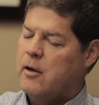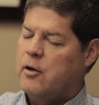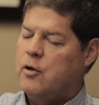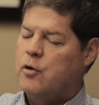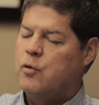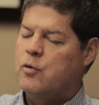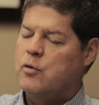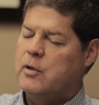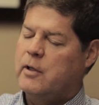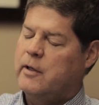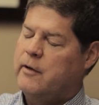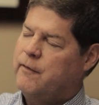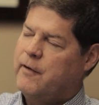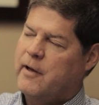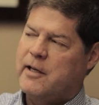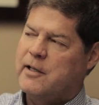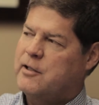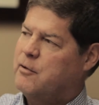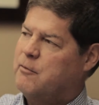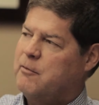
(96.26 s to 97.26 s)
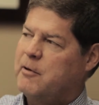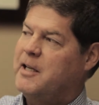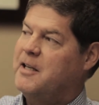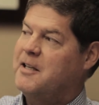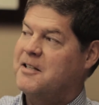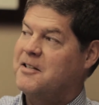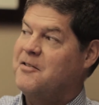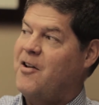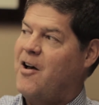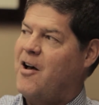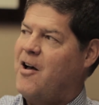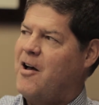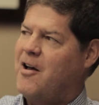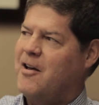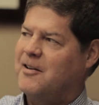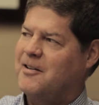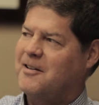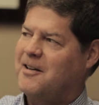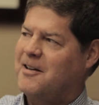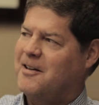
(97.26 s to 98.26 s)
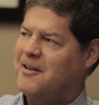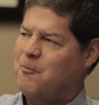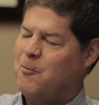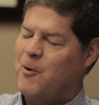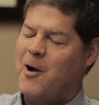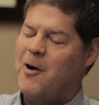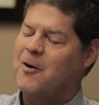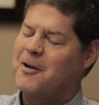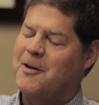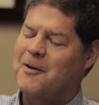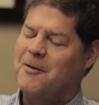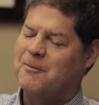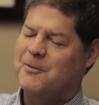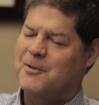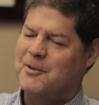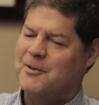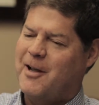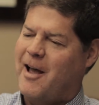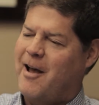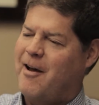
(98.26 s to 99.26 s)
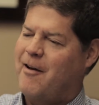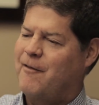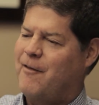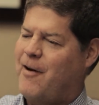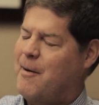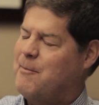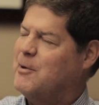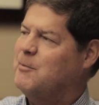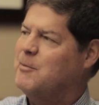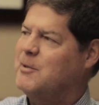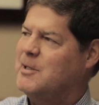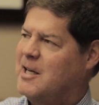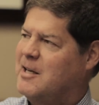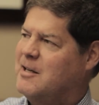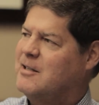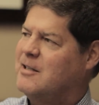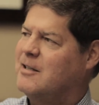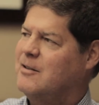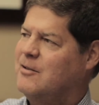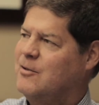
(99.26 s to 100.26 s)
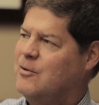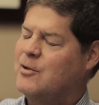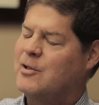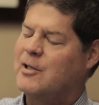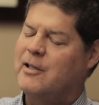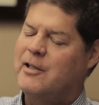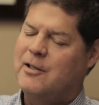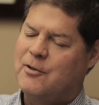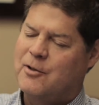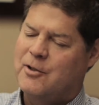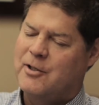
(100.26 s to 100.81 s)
Usually phase three is not uh, welcome to have optimization. Usually you